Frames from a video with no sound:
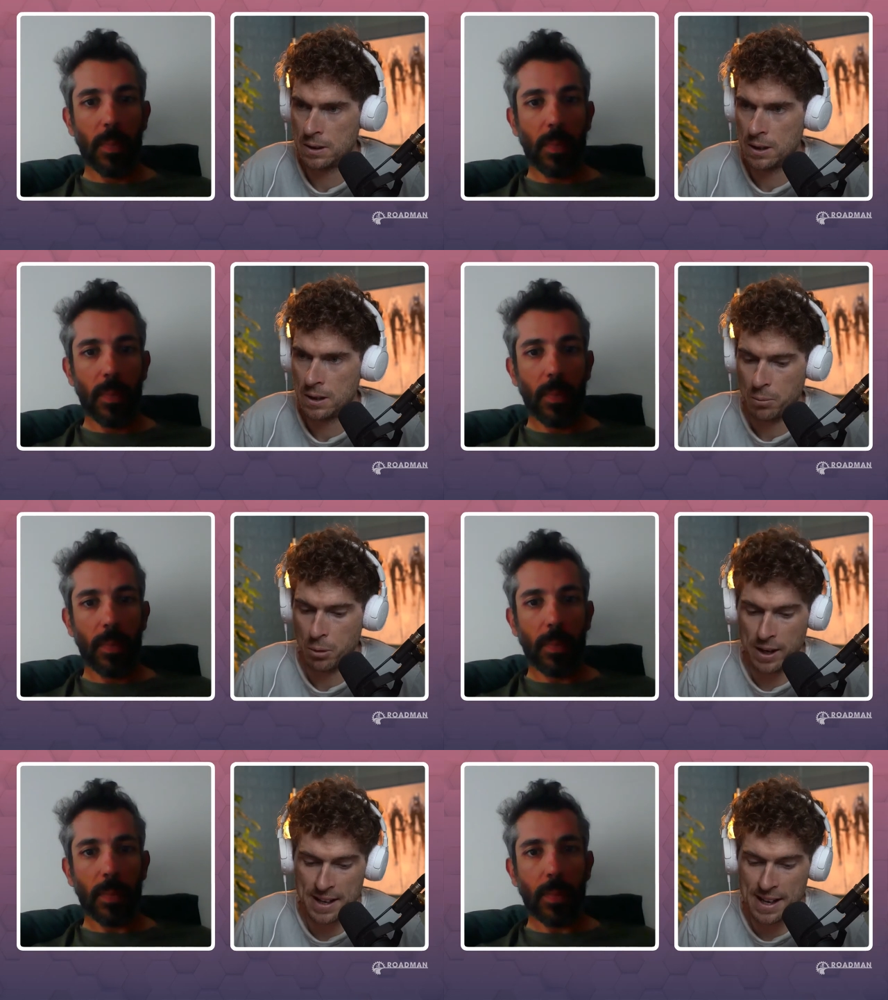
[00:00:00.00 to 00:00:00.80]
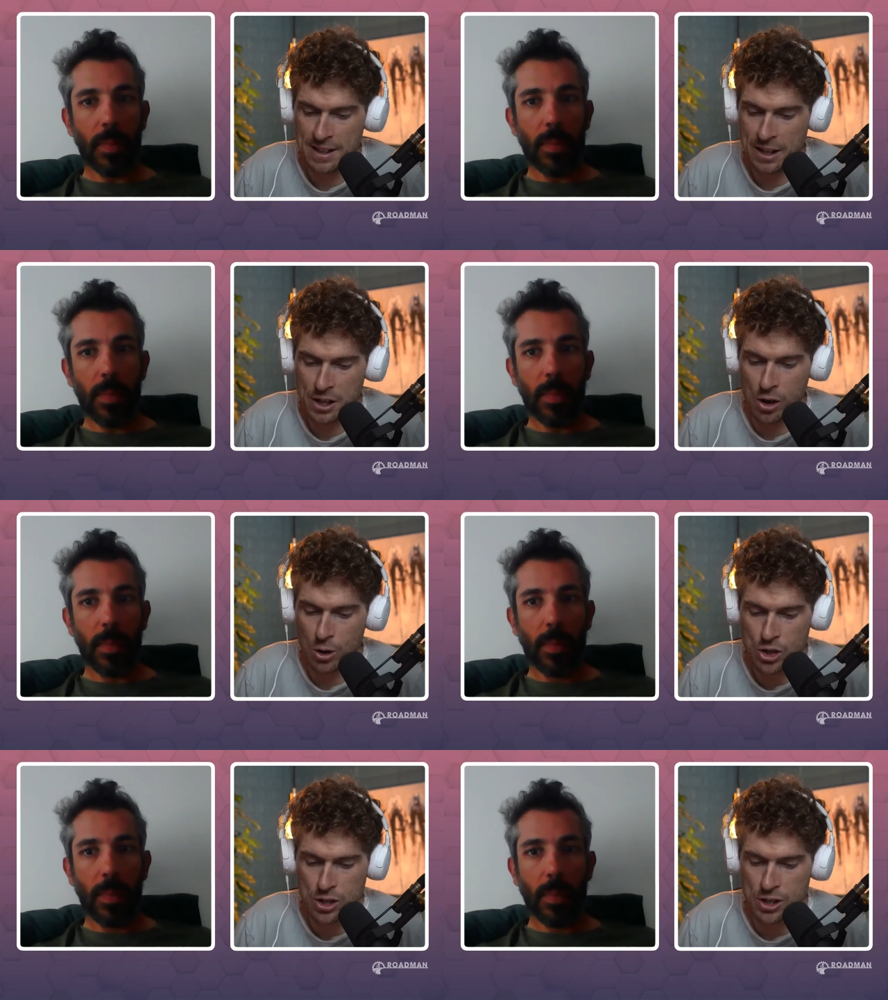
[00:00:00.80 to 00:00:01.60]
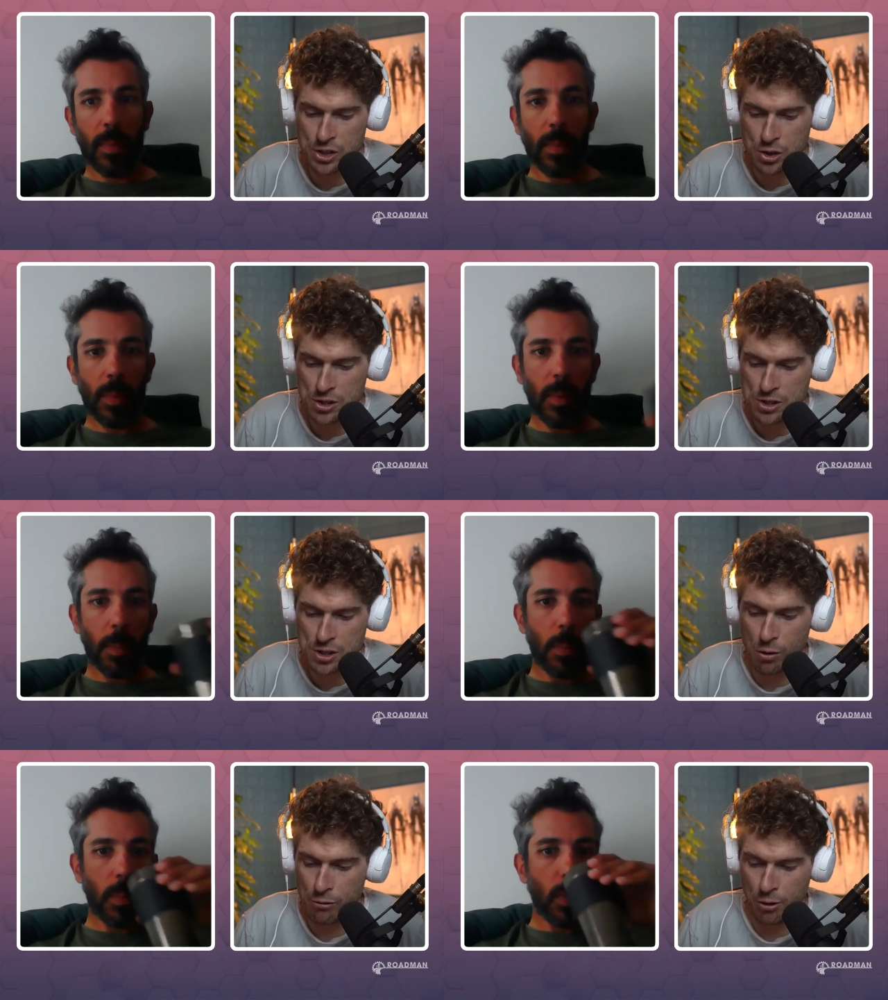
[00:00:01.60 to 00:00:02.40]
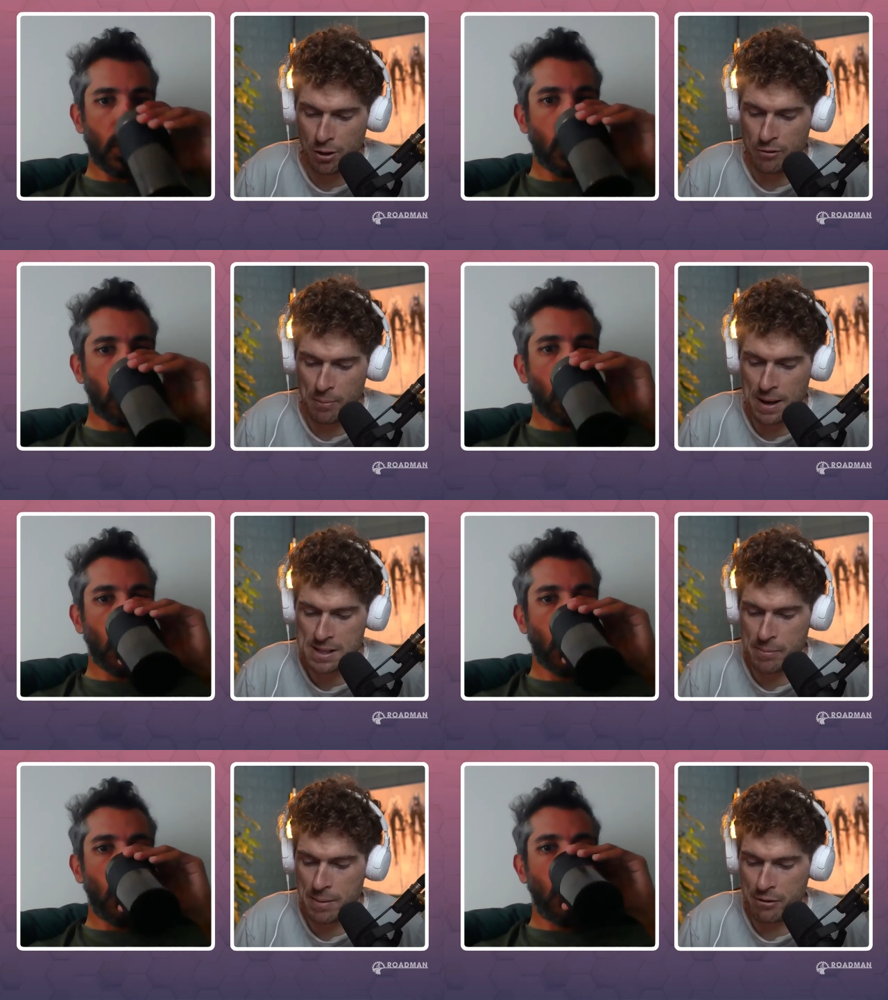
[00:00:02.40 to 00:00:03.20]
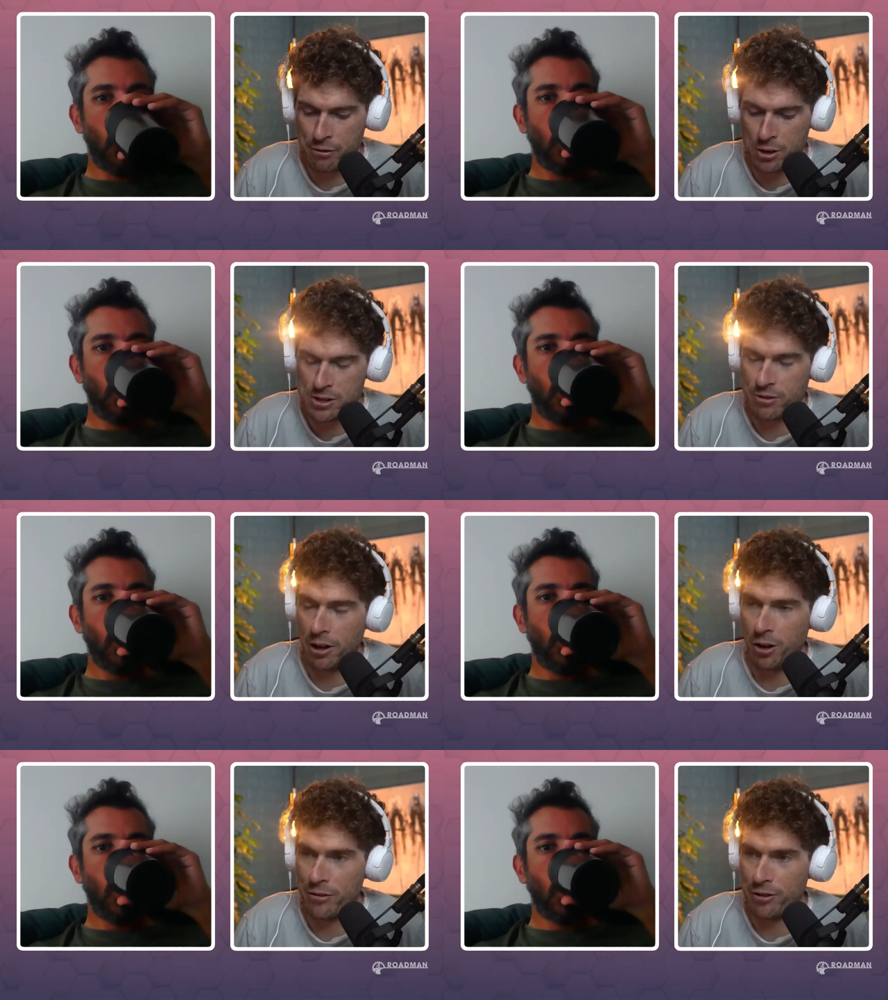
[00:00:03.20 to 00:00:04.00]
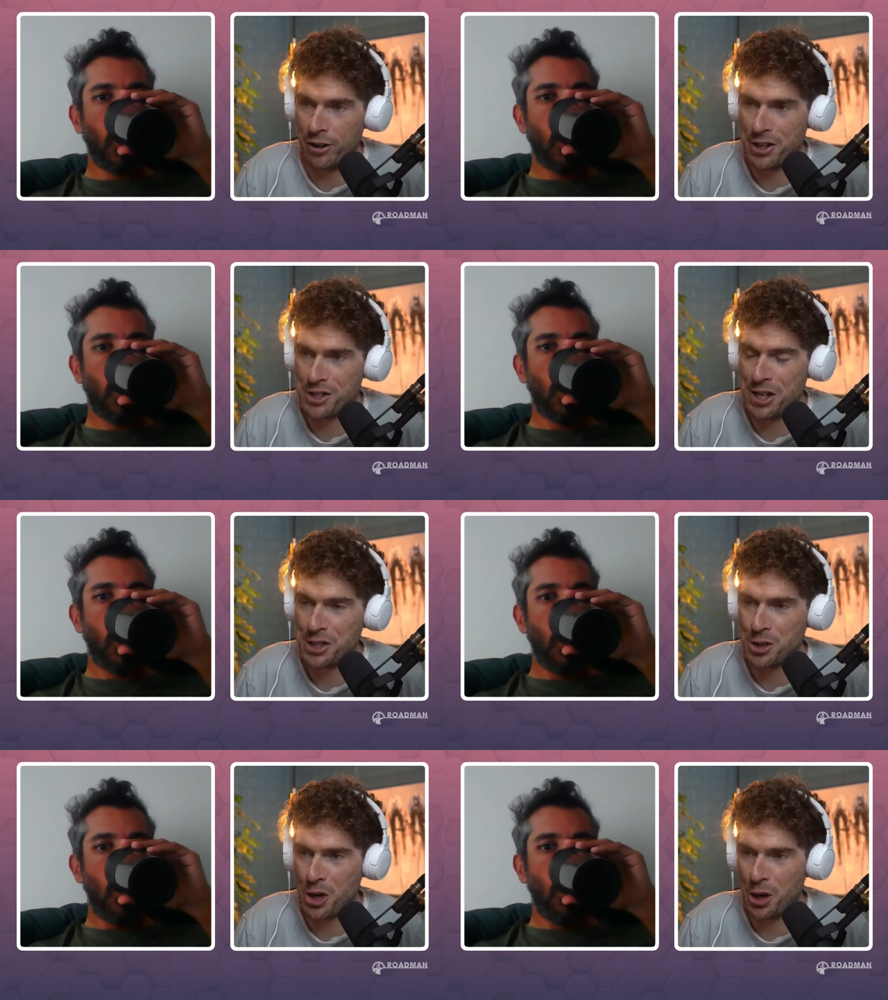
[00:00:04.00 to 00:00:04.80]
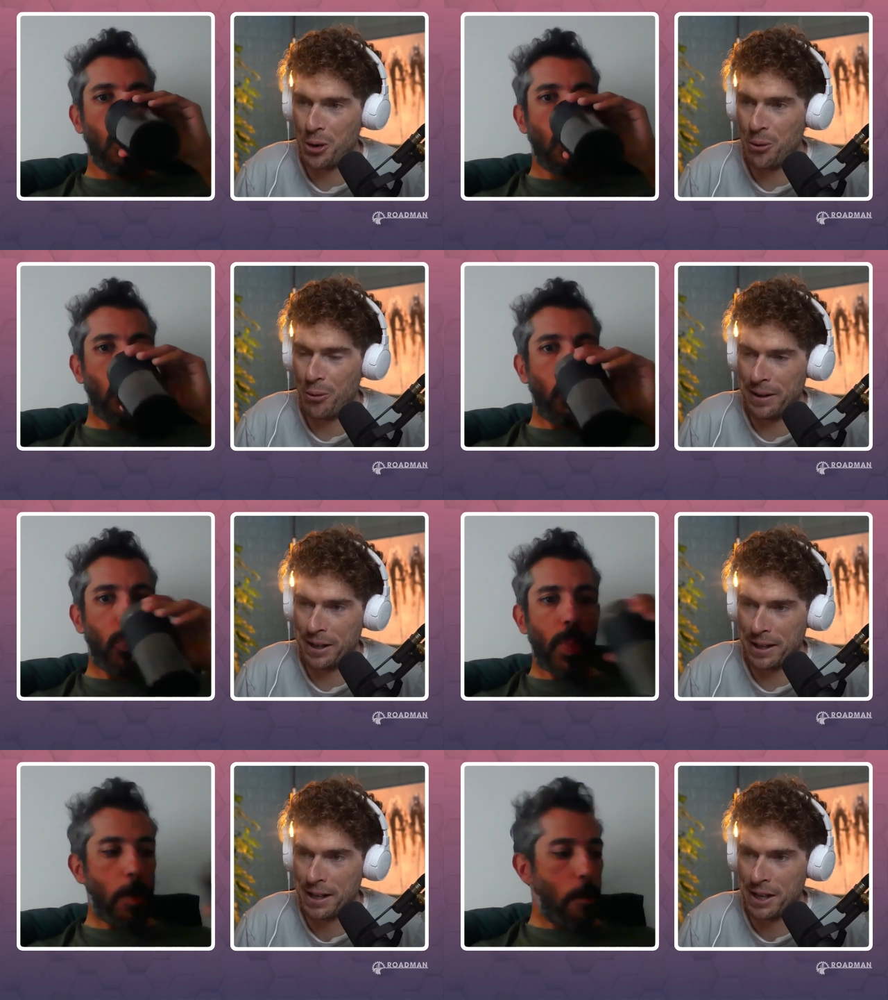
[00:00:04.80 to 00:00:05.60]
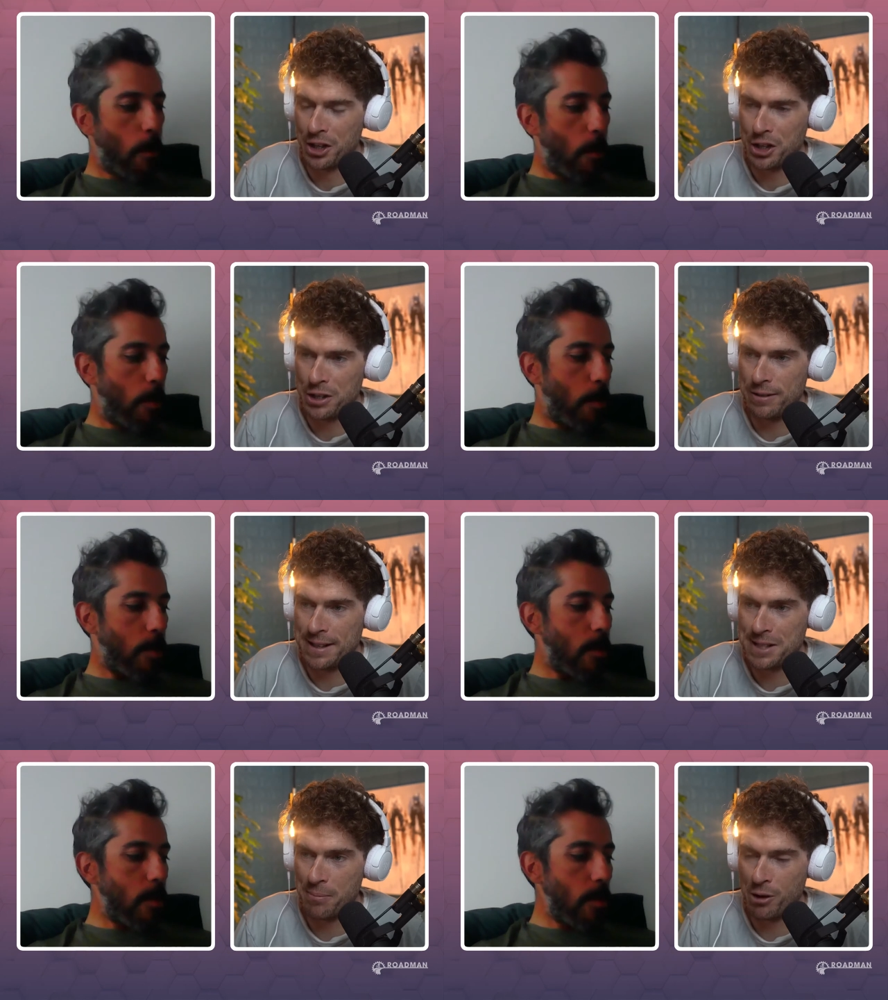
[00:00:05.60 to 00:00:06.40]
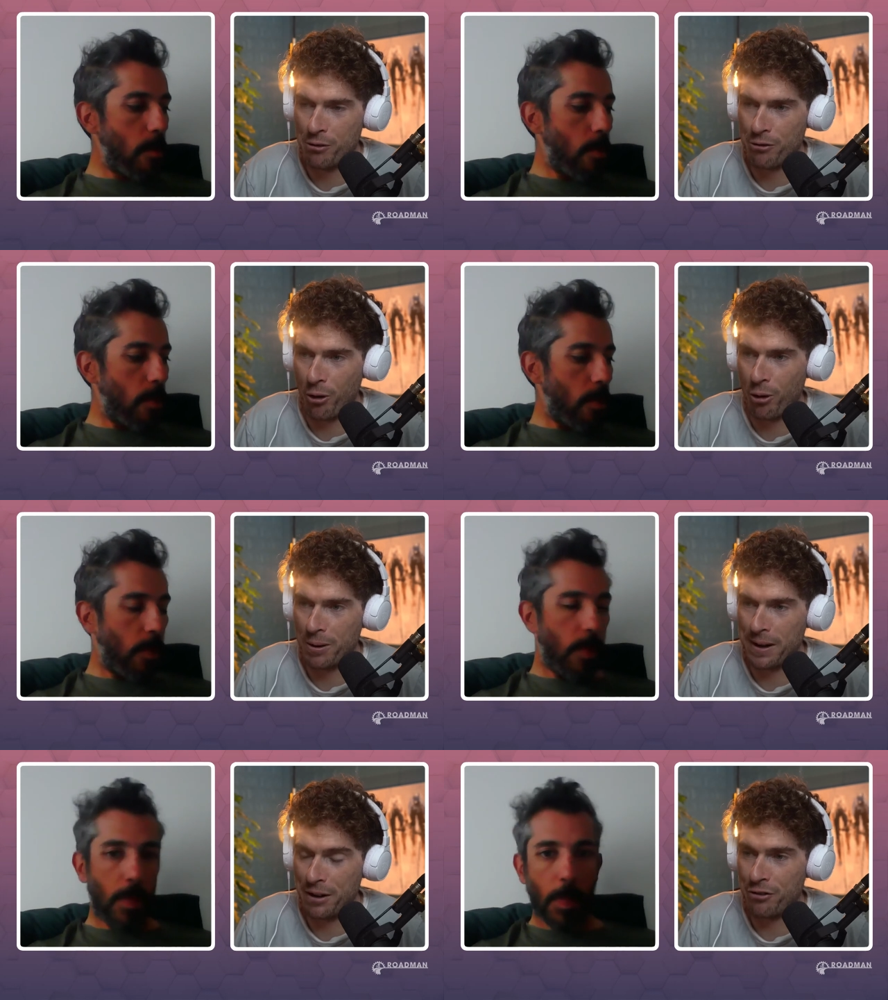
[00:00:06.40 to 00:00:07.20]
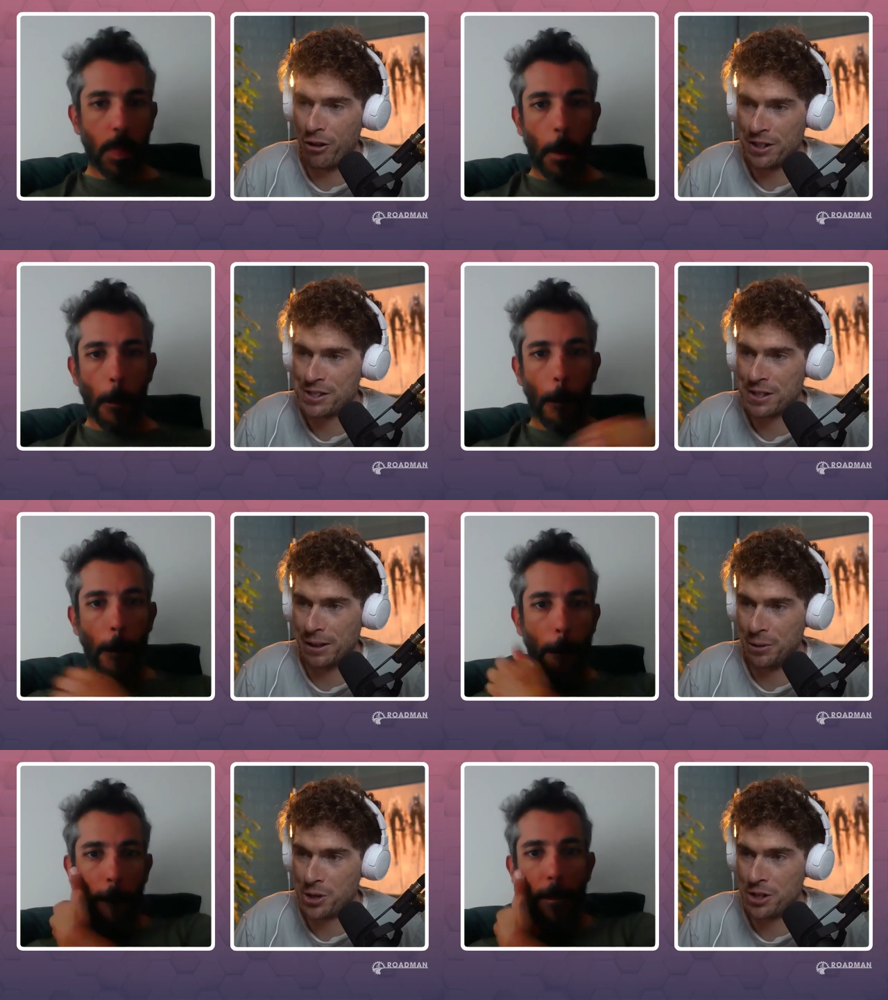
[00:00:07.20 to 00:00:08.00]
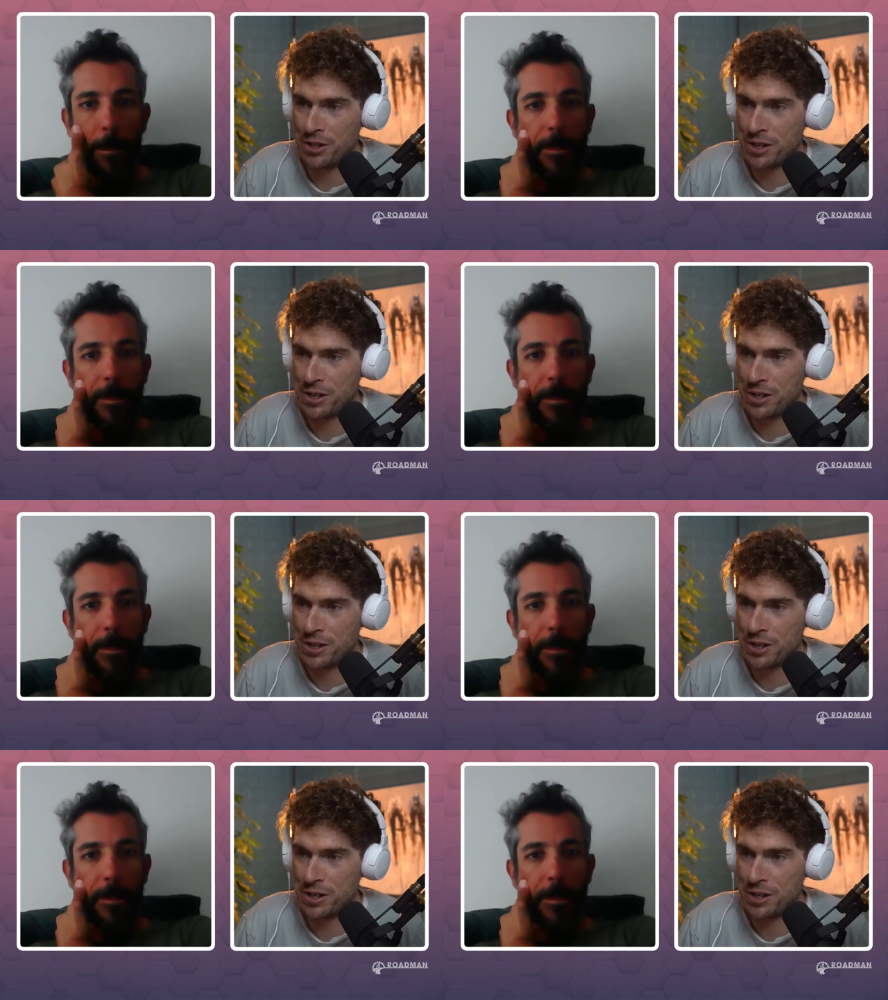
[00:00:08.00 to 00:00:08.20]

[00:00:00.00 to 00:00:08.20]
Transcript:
Speaker 1: But again, like Ultra is just so full of amazing metaphors for life. Like, isn't that such a cool one? Like, you need to move forward and find solutions.